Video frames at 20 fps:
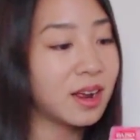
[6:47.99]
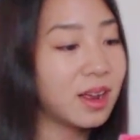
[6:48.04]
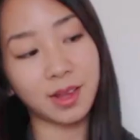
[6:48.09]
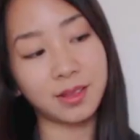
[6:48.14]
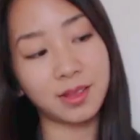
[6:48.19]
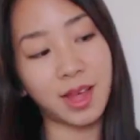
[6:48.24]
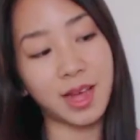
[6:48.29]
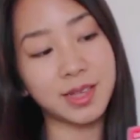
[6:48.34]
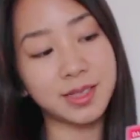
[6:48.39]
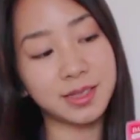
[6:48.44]

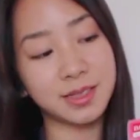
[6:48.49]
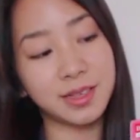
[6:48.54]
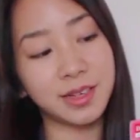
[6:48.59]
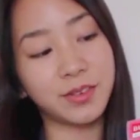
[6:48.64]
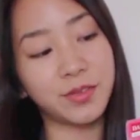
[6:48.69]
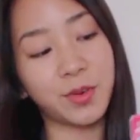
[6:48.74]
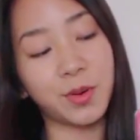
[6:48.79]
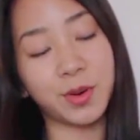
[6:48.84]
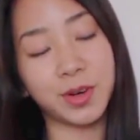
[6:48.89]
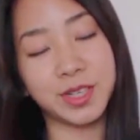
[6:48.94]
And lastly,
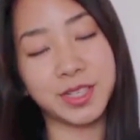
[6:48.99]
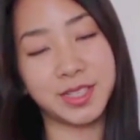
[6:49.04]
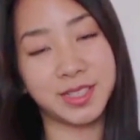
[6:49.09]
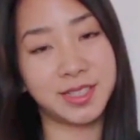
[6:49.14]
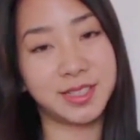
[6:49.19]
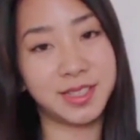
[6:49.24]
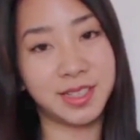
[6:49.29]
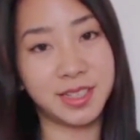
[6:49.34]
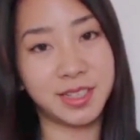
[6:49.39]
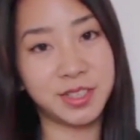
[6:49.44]
of course,
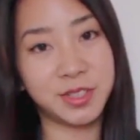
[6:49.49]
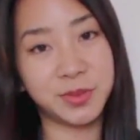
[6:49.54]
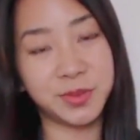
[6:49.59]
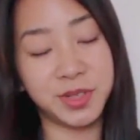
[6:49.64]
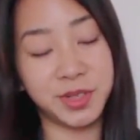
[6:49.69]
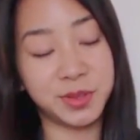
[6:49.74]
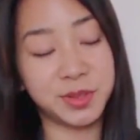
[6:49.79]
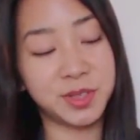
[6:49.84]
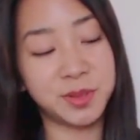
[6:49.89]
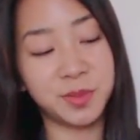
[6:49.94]
this is
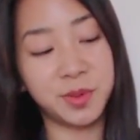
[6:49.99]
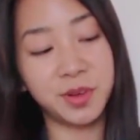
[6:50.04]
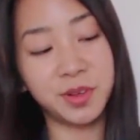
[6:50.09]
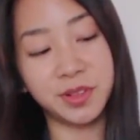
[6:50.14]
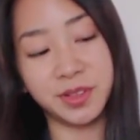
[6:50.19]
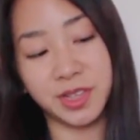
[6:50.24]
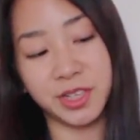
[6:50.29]
reusable.